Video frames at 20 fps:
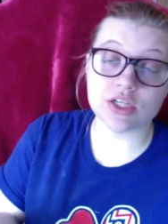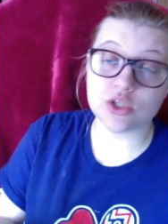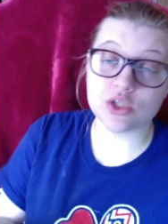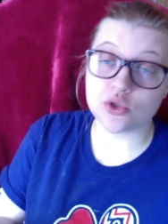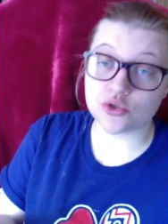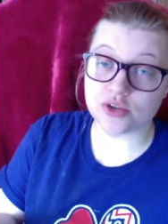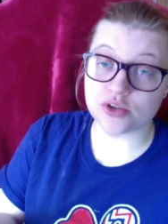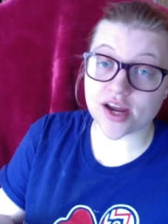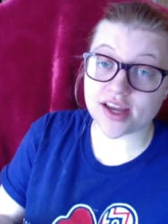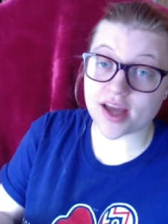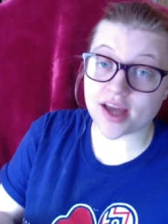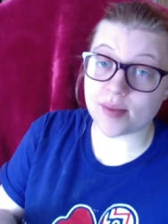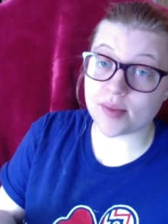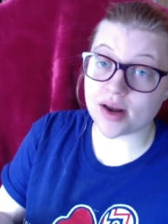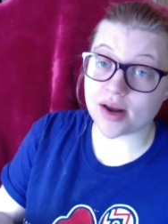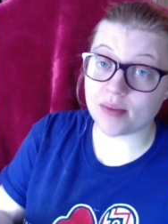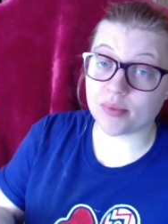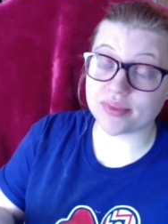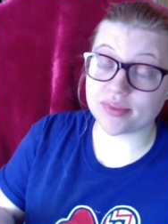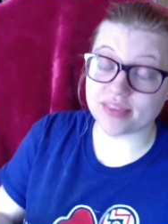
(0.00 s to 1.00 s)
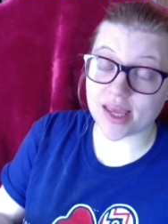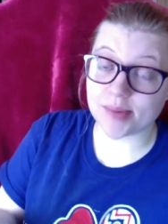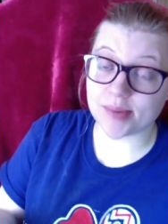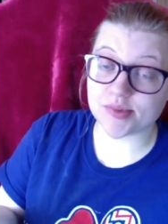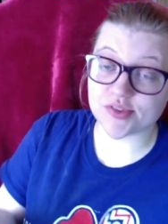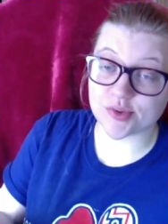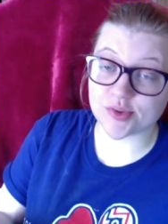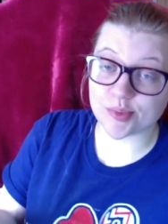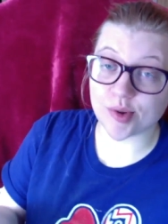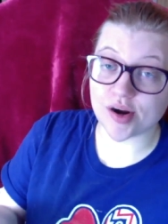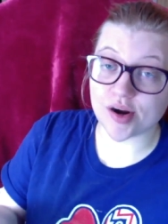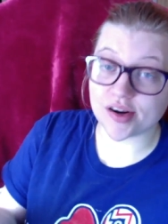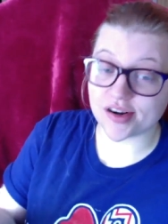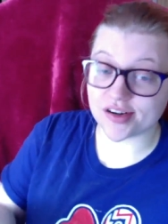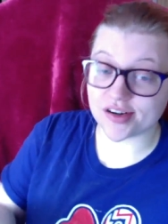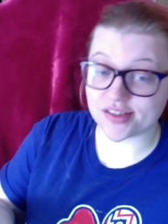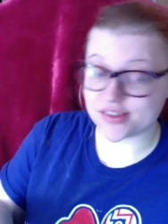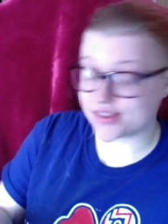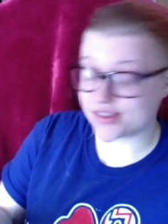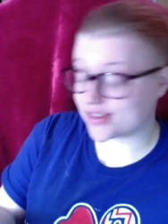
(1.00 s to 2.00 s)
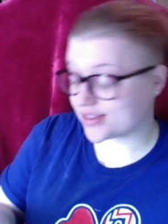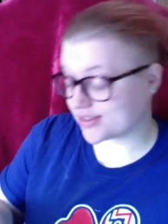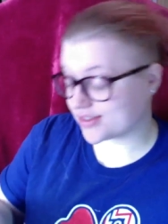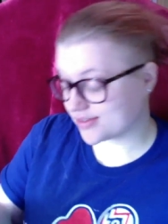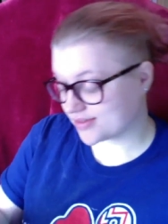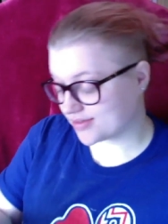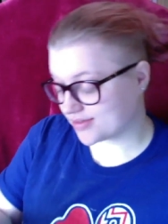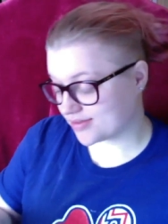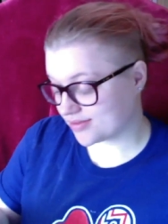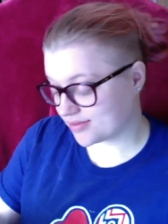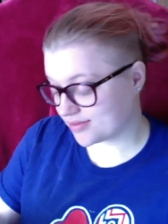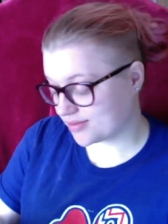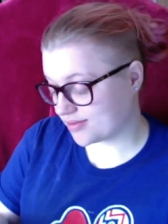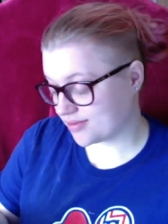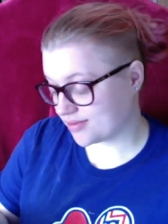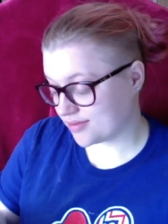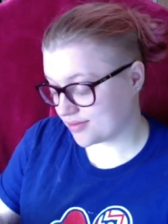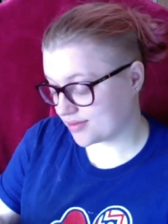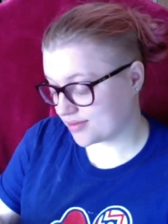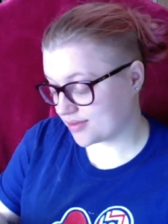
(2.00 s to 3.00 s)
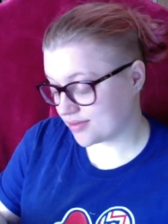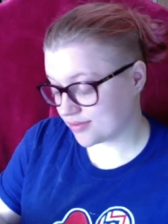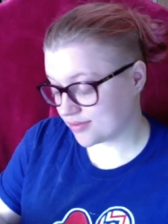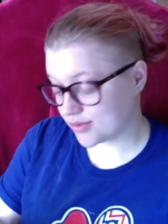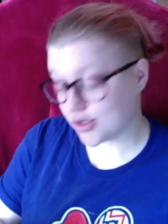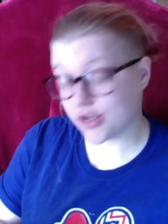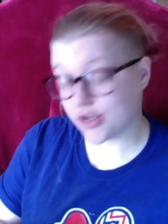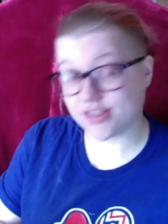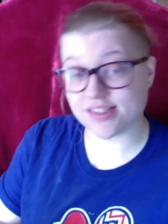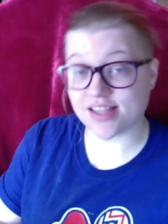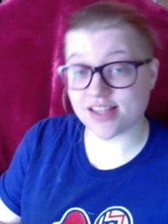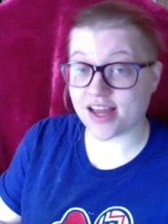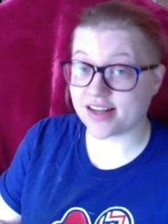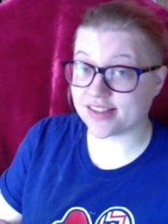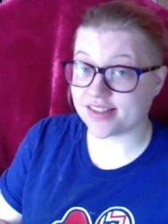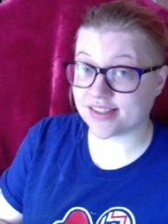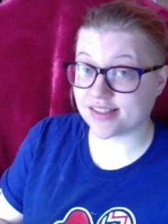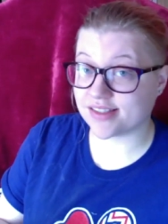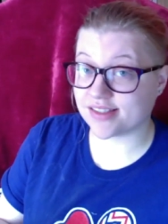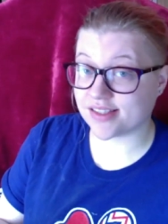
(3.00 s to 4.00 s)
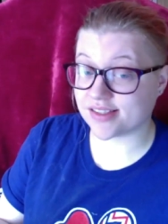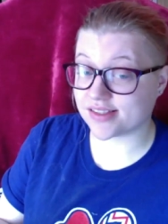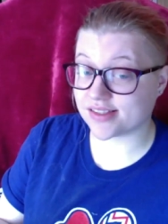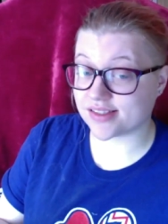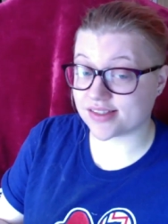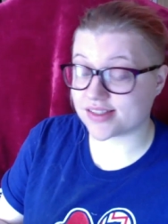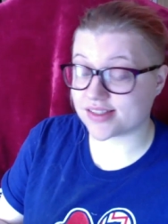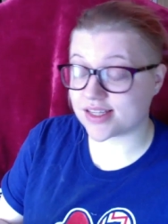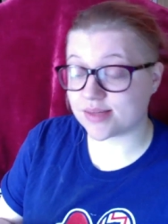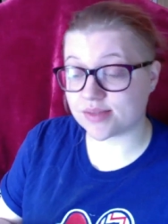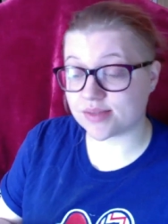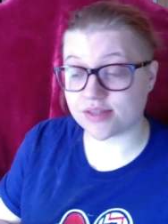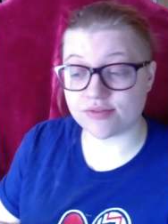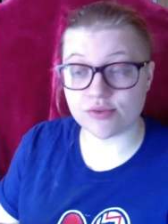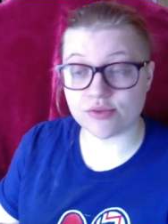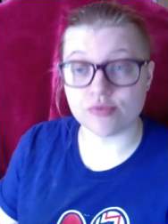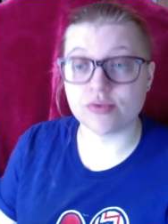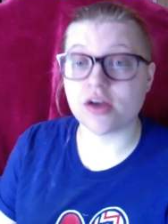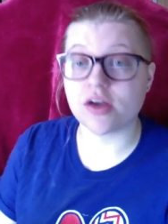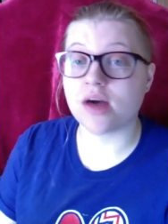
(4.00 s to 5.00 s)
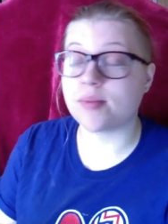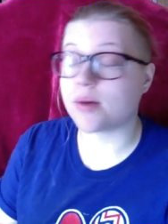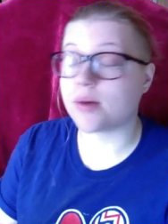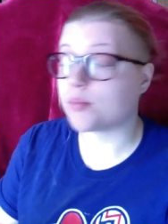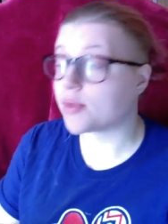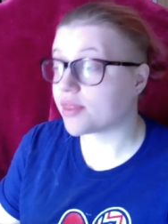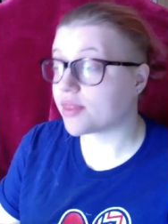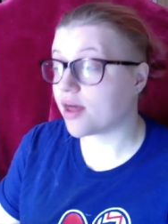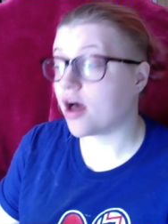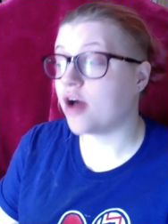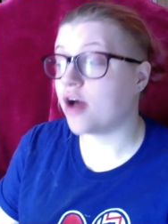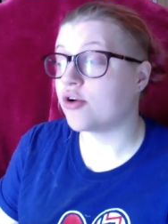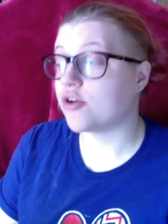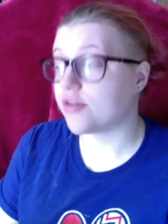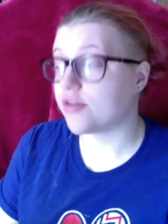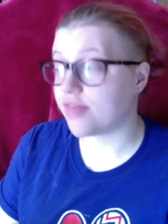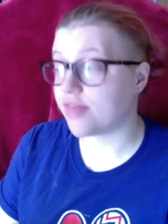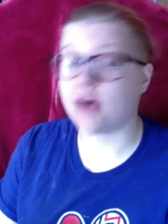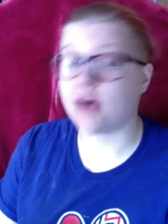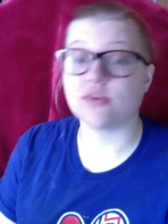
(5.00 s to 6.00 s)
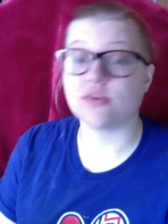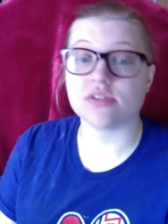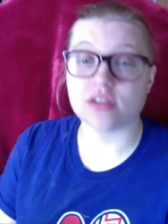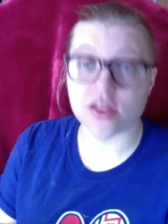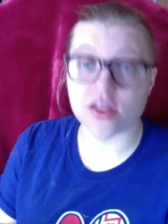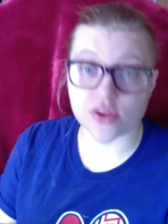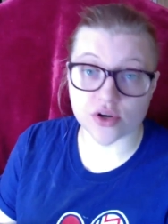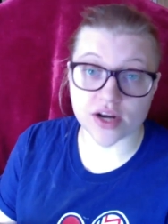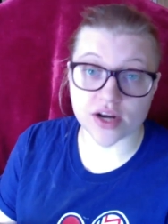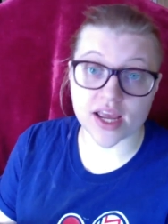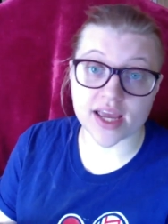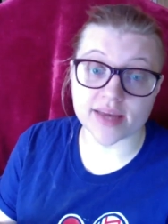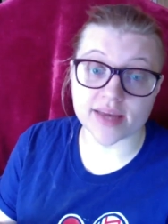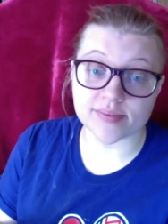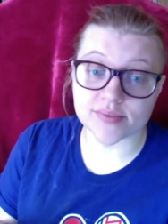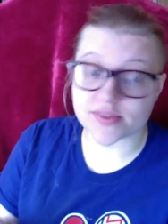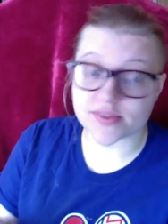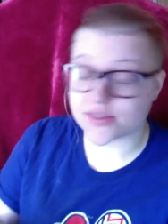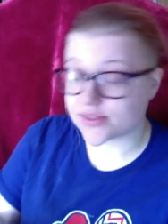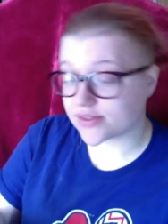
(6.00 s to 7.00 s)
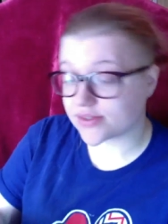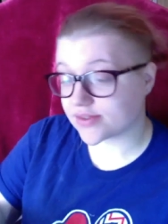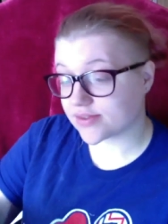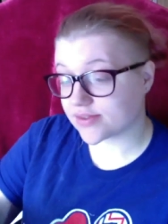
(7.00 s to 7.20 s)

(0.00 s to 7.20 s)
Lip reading: You try coming up with names for markers. Sure, it's not as easy as it seems if you've come up with 100,000 other names.